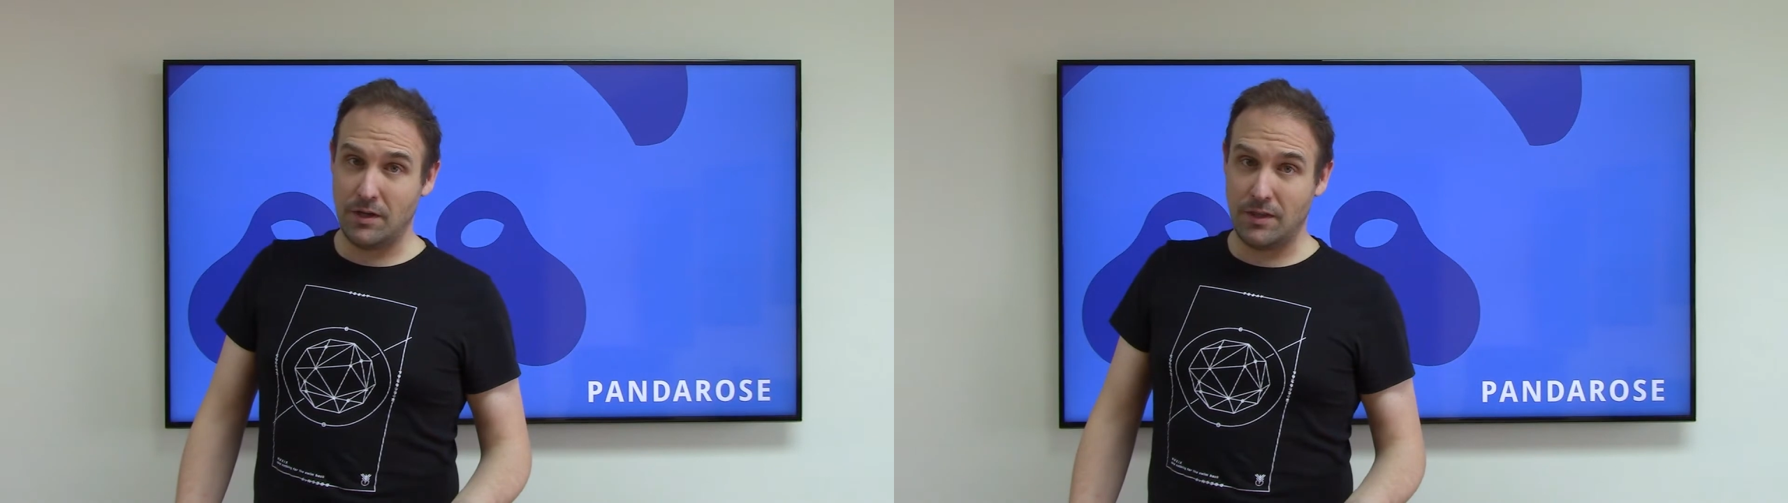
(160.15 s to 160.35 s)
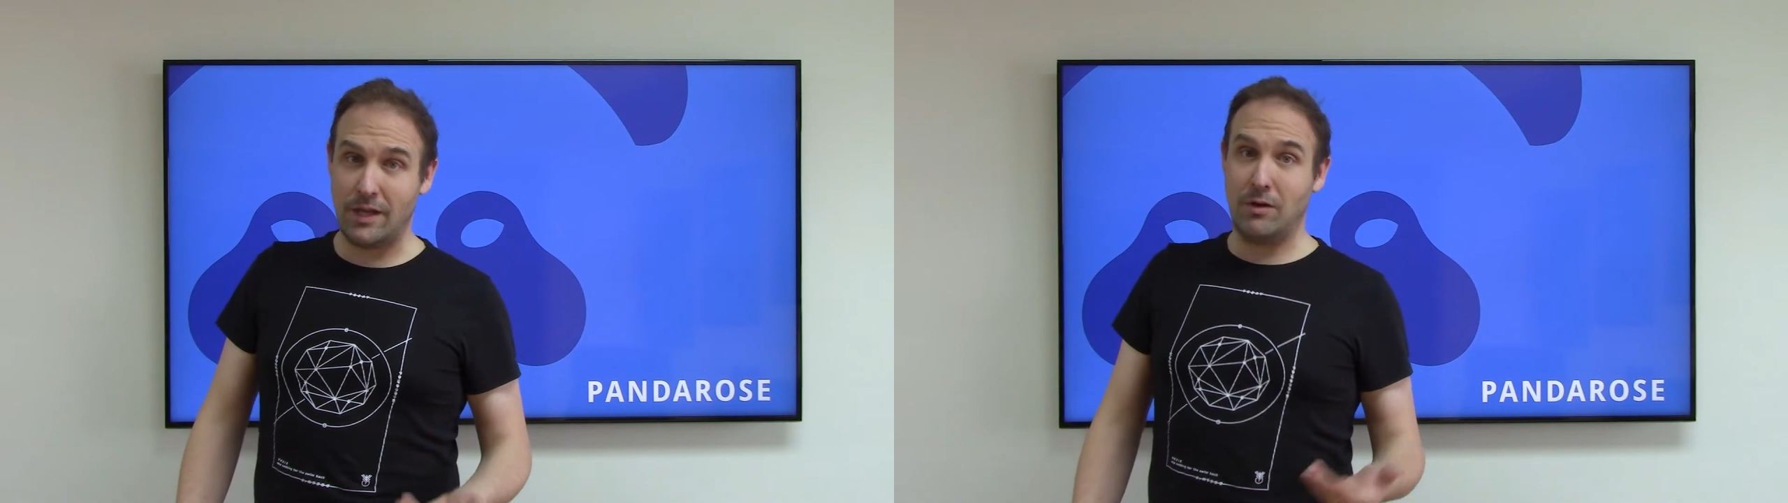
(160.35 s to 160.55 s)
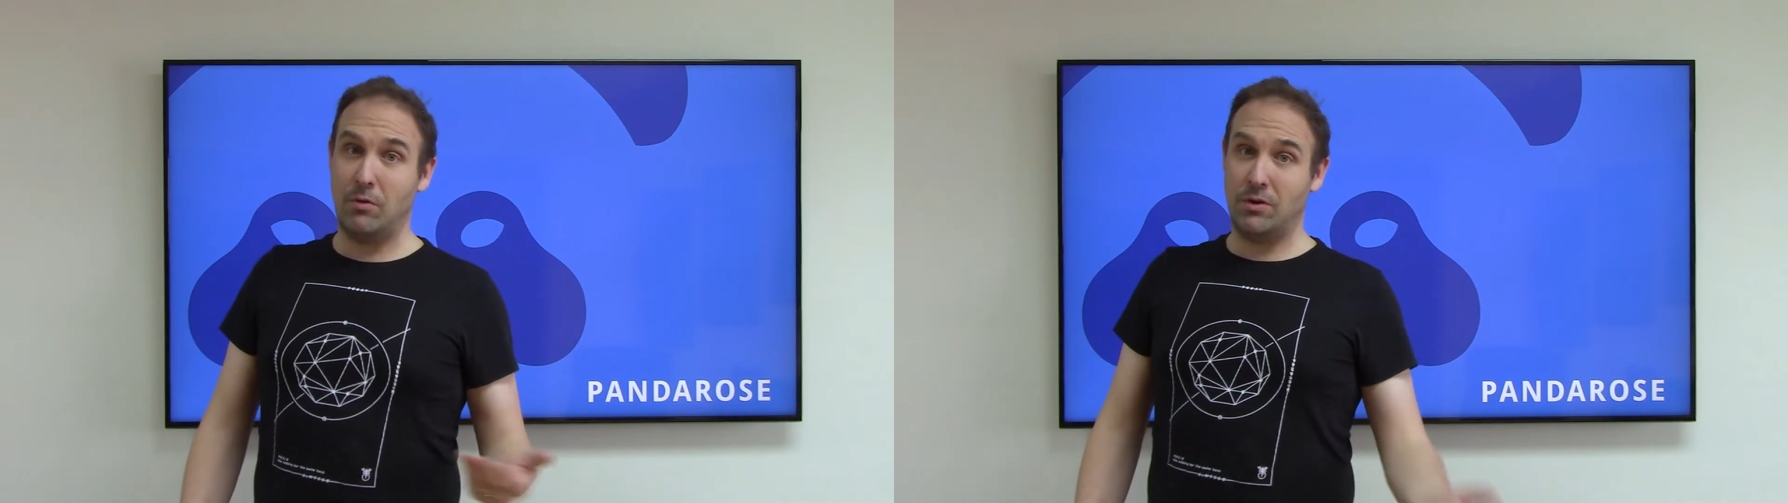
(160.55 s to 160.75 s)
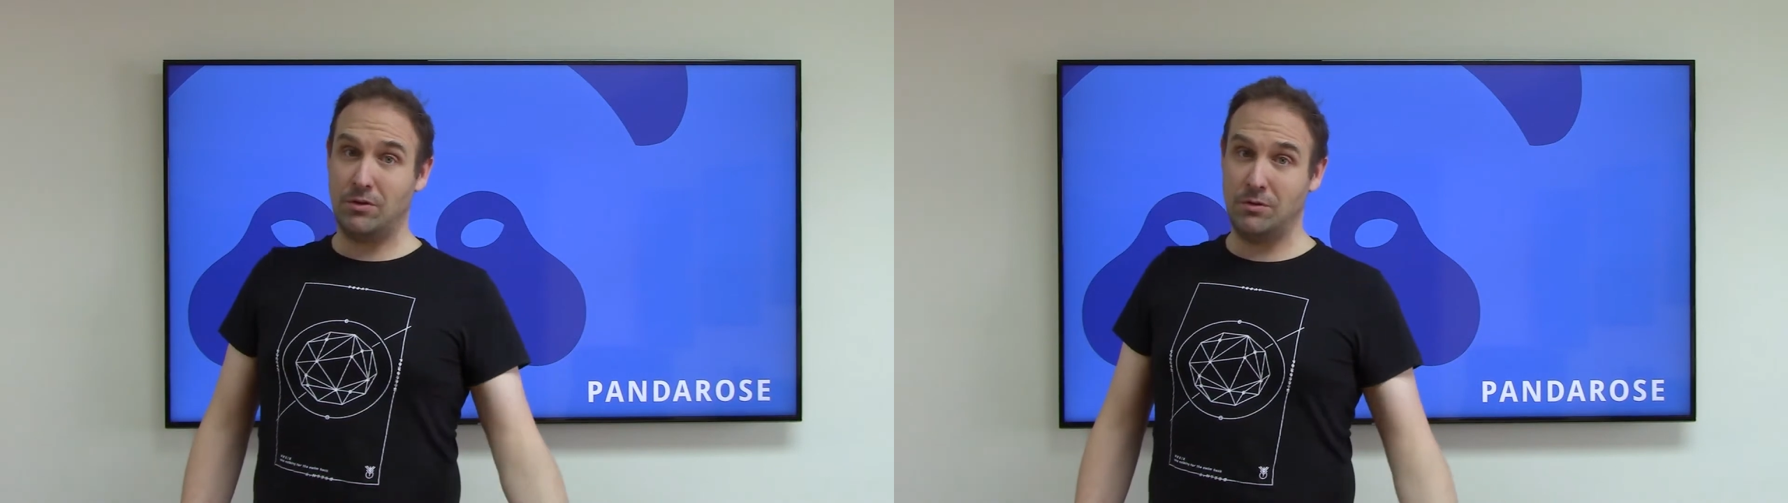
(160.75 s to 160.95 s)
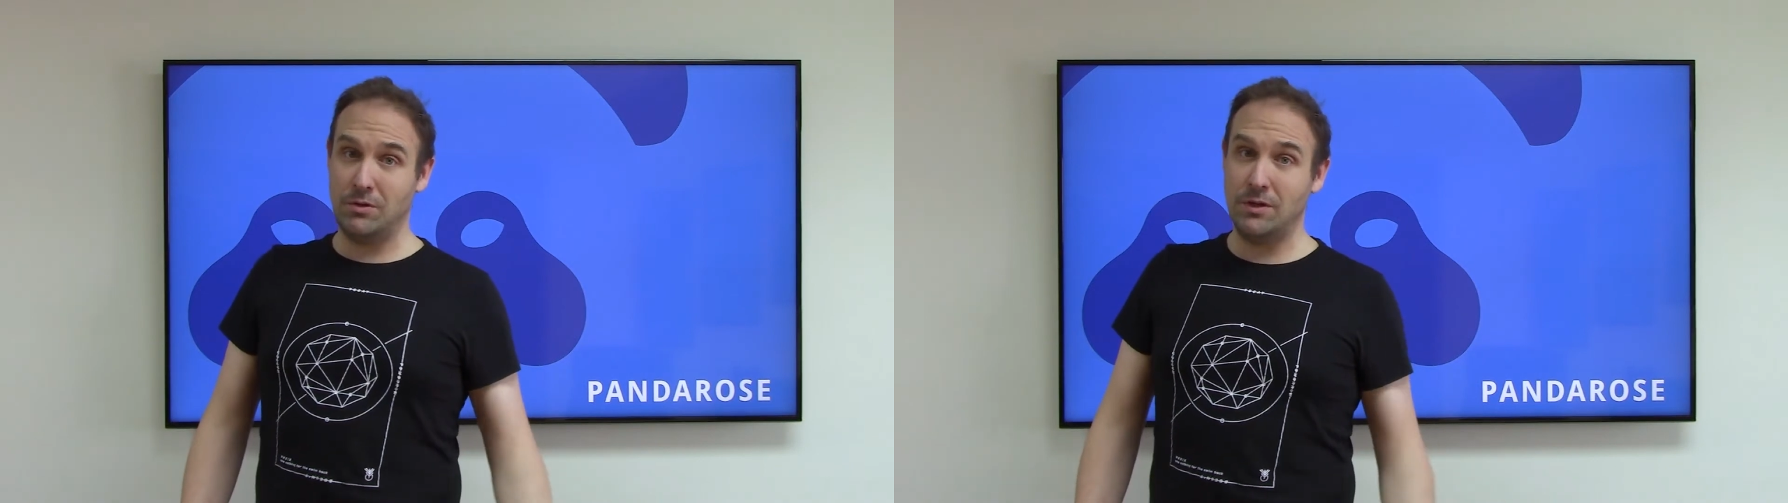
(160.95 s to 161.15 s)
They go to
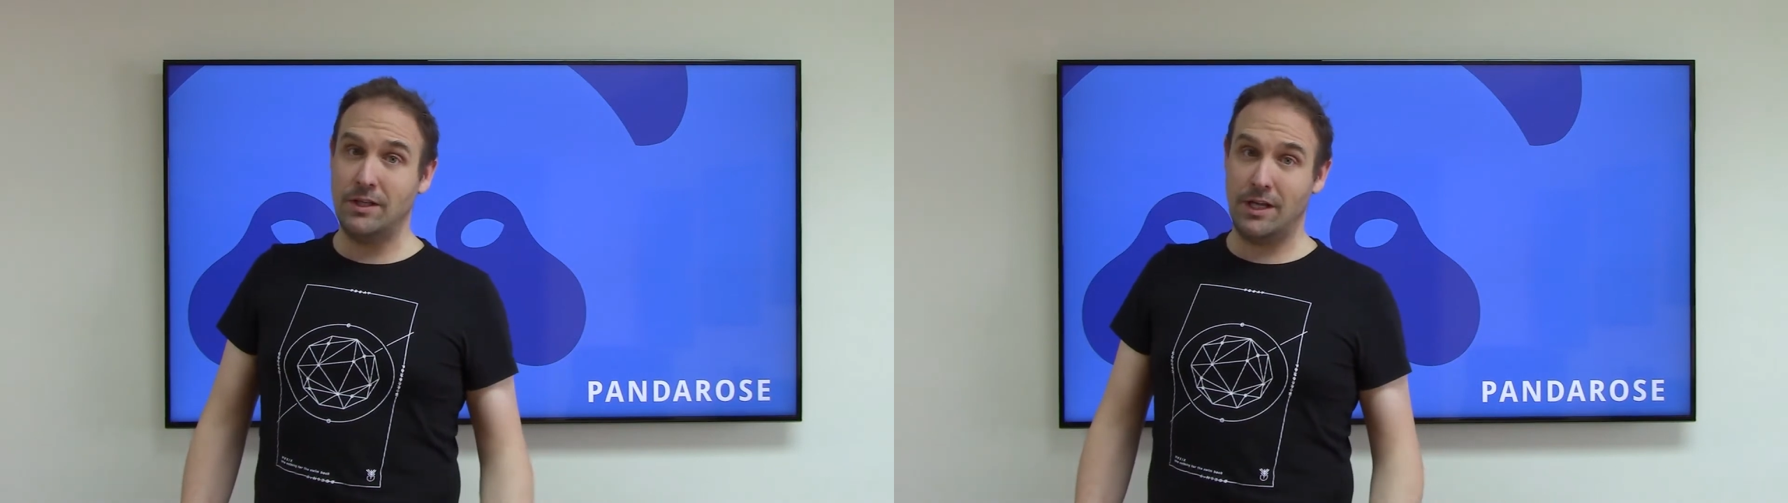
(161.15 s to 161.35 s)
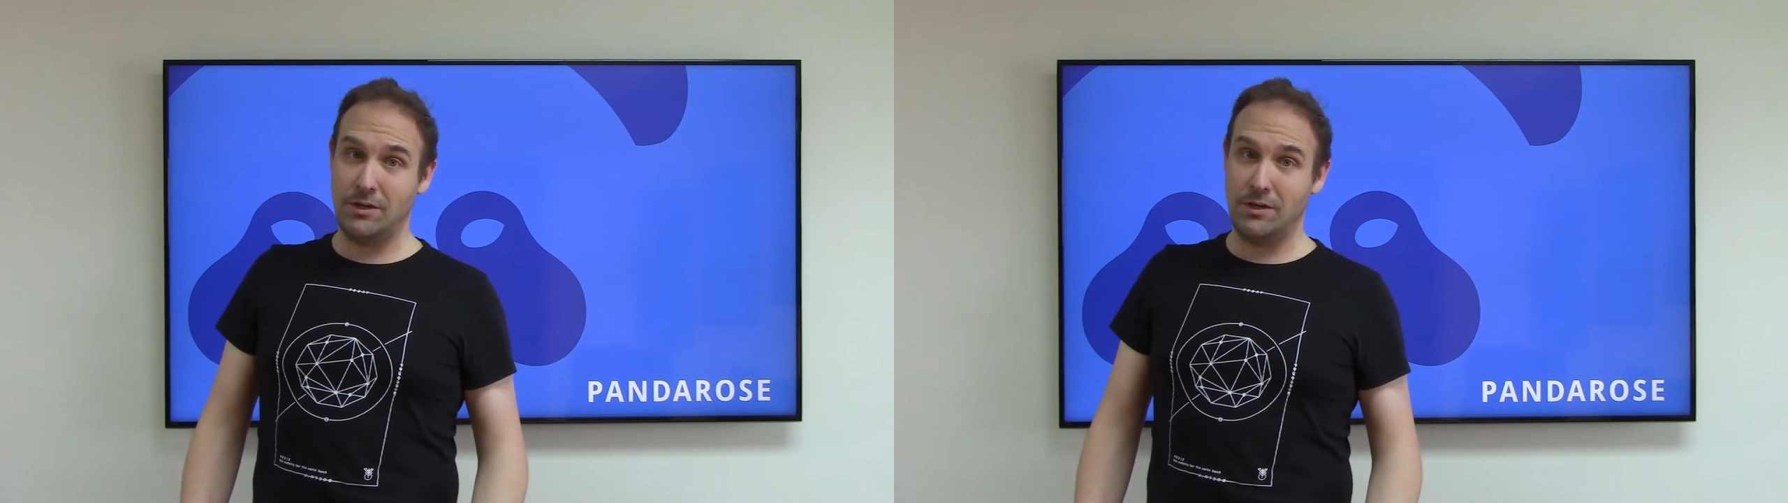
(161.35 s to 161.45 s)
Google and they